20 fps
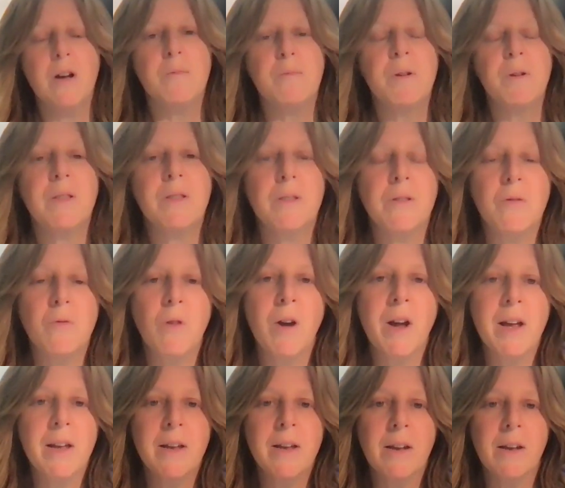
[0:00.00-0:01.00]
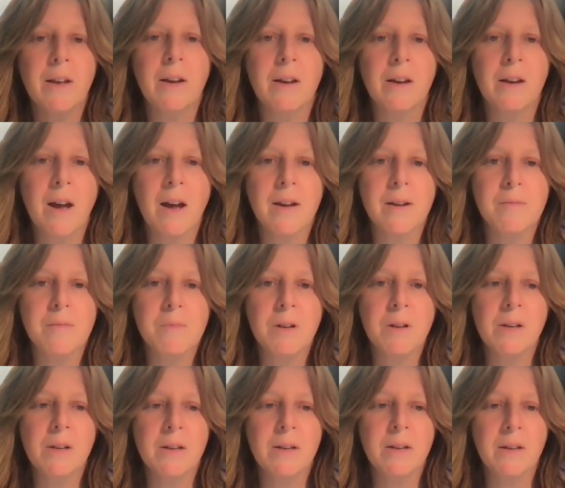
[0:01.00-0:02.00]
But the way Chaim
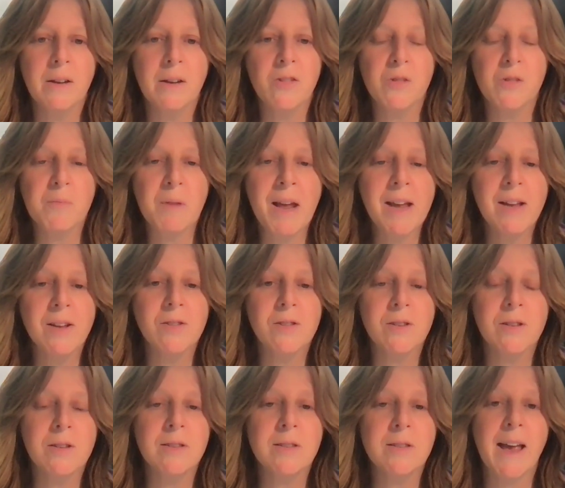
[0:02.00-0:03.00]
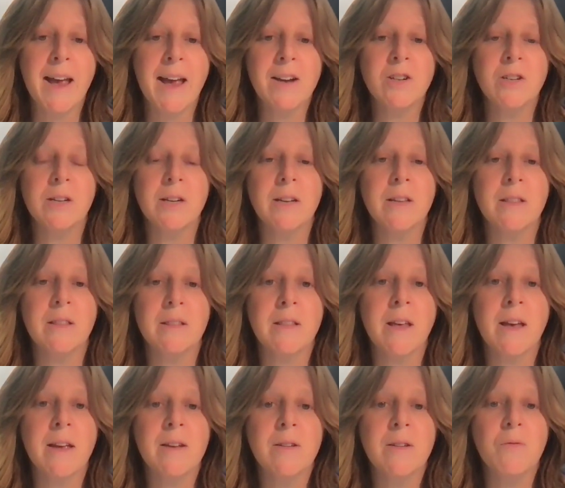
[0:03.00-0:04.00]
Miller explains is actually
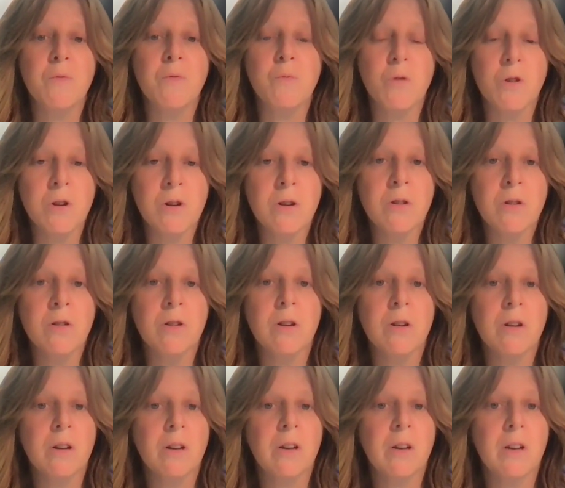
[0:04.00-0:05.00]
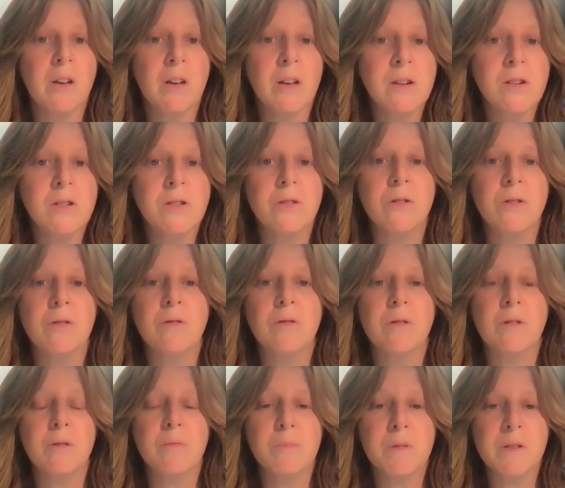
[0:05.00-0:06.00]
they were
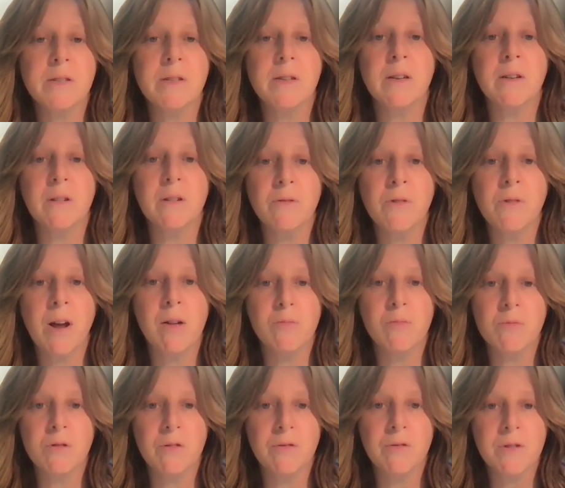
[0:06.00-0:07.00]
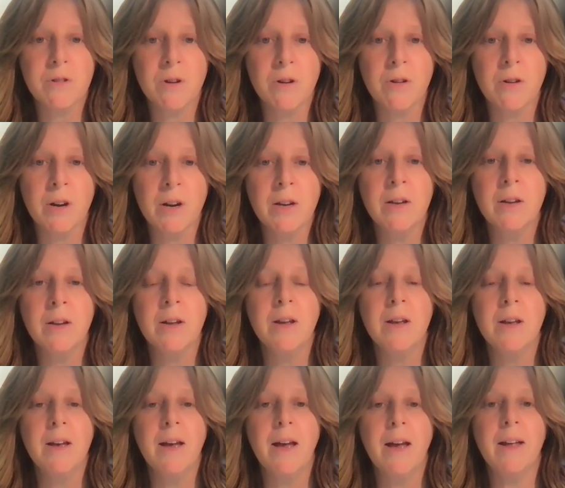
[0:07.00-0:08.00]
into the mystical realms of Torah,
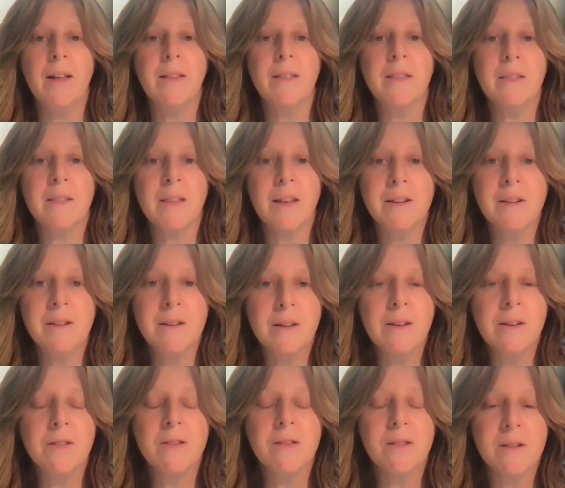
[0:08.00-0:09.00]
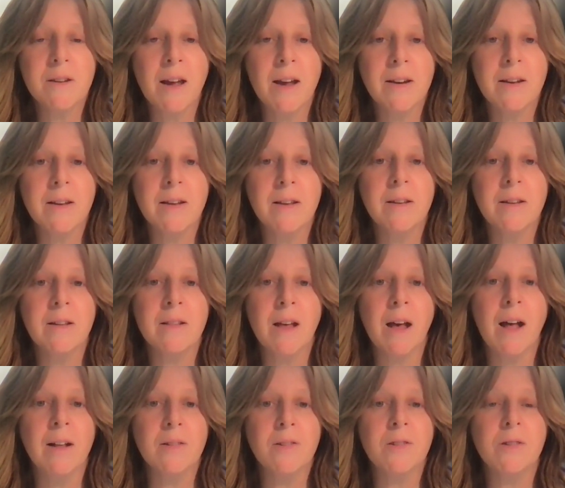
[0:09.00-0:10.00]
and they did study
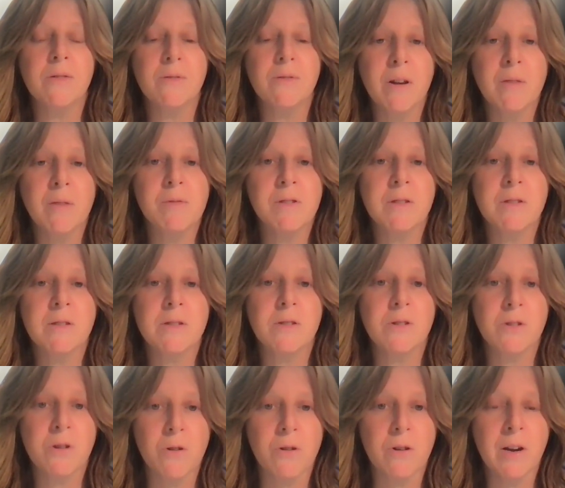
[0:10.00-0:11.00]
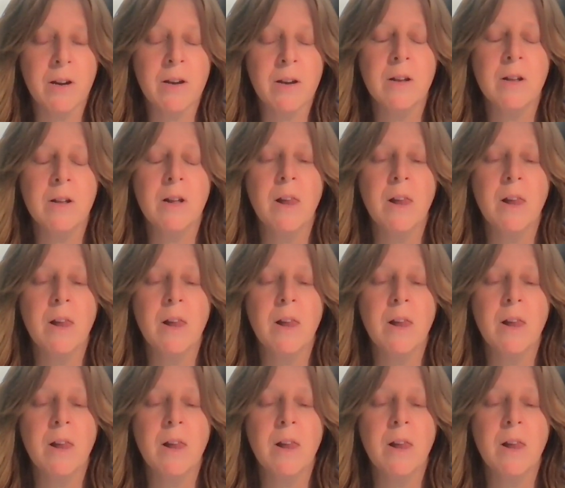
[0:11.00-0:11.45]
the Alter Rebbe's Torah,